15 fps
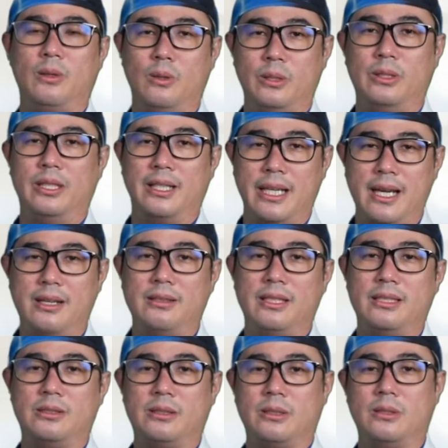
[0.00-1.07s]
older now,
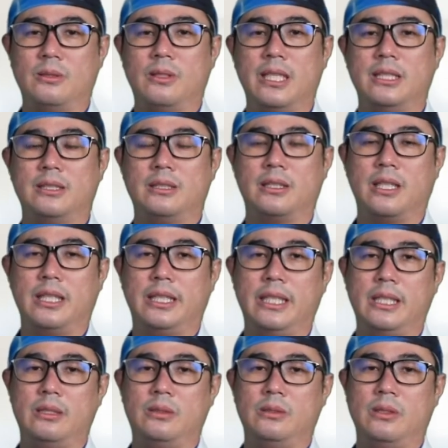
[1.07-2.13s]
and so I
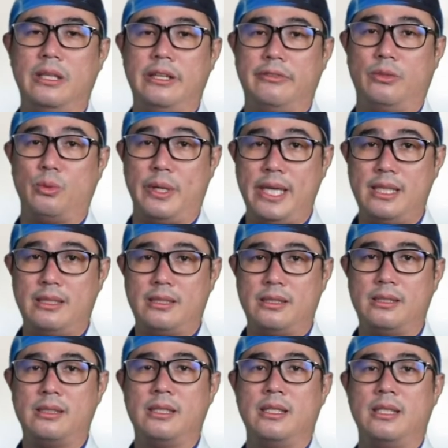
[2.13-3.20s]
started to lift
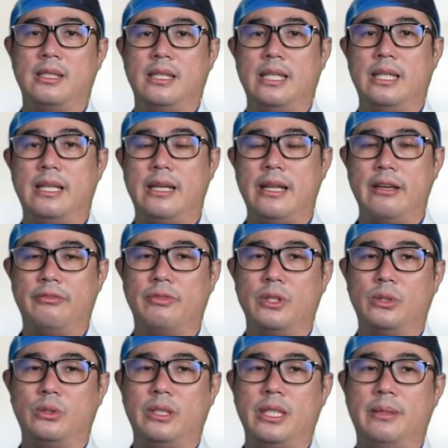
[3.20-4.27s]
weights in an
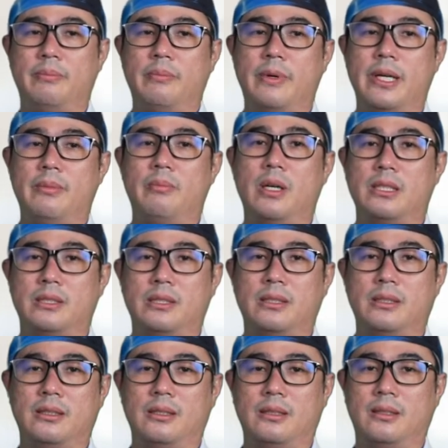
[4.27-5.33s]
effort to keep my
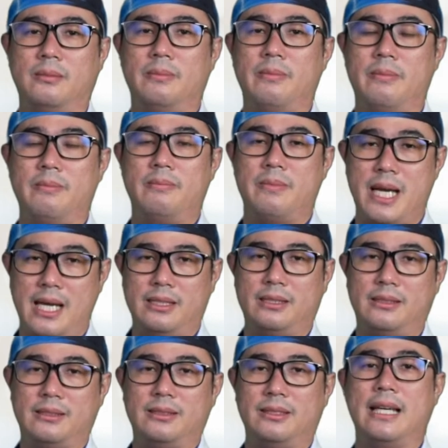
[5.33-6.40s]
muscle
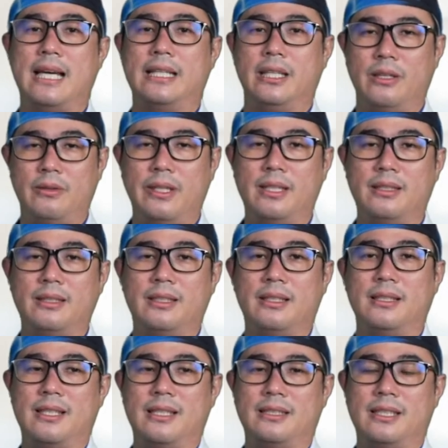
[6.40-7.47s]
mass adequate.
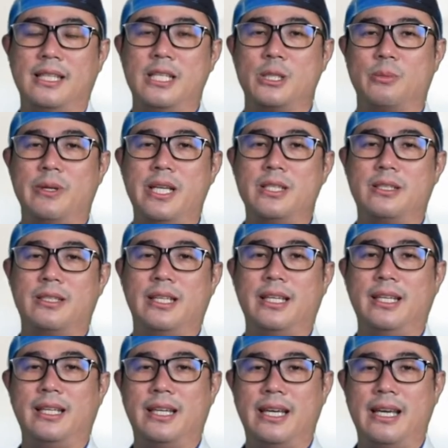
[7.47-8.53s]
As an inspiration,
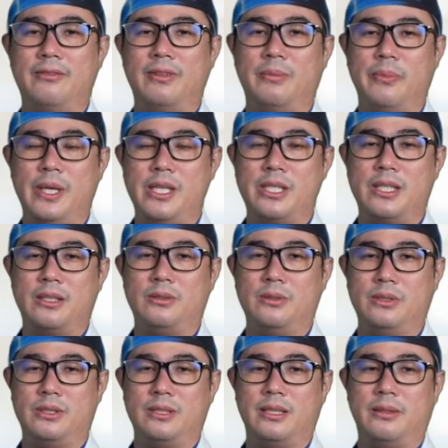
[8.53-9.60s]
I have a patient
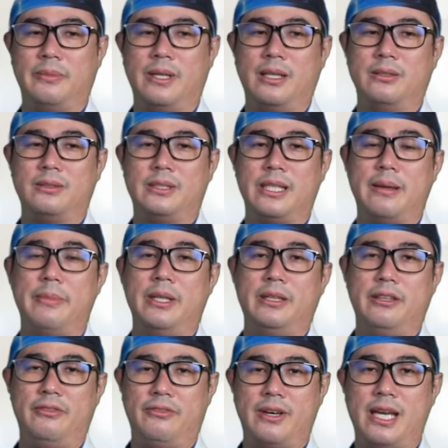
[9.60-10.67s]
who's about
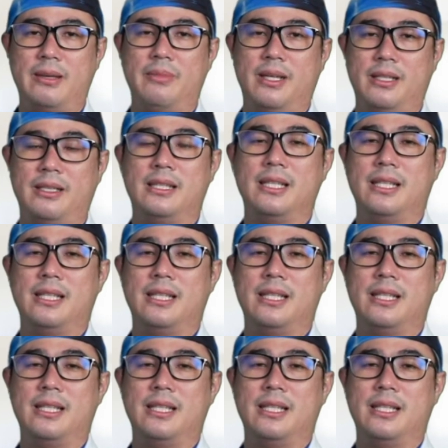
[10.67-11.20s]
75, and